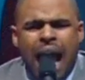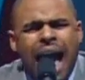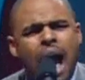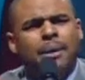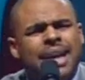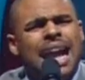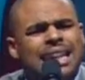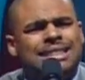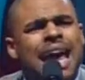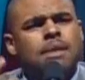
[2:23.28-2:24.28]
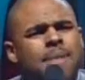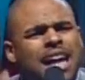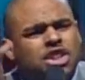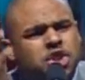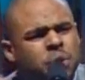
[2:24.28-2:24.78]
How can I take
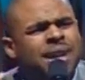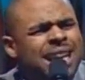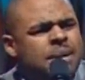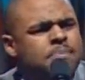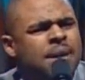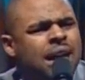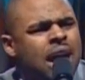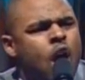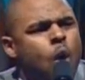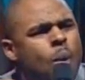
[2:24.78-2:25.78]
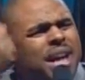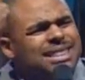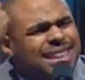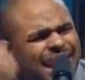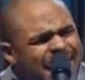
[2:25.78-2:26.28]
my dream
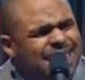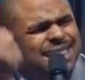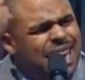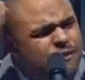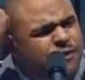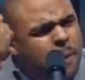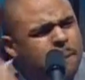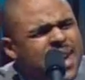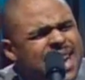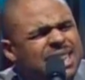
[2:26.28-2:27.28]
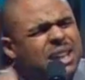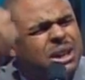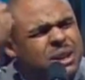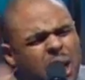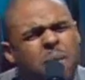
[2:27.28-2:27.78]
when it's easier for me
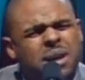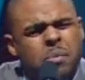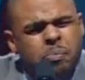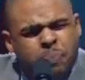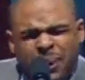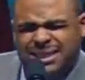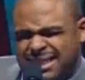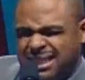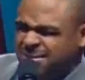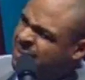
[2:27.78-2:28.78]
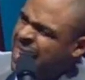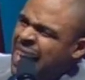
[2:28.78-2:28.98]
to go to prison